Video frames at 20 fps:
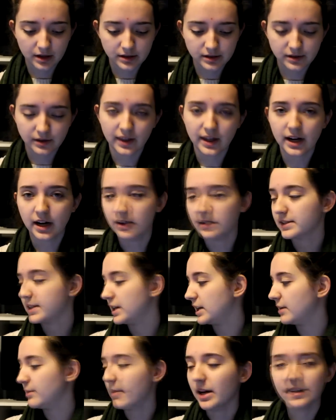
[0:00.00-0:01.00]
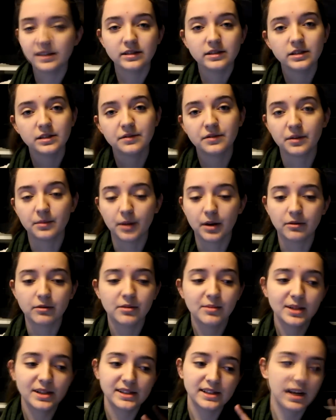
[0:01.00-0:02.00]
So then I was getting messages from my
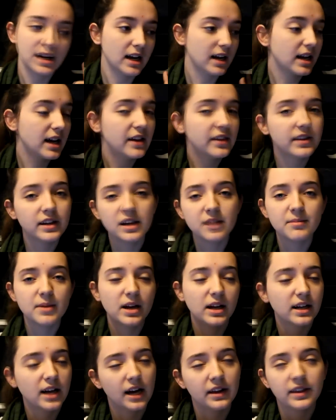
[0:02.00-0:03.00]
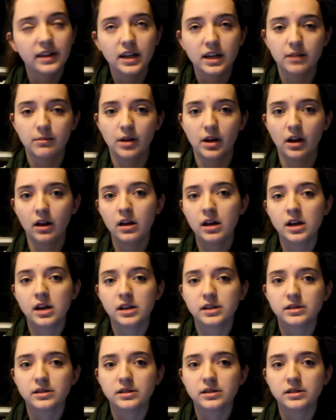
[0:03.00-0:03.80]
roommate saying, I got the email.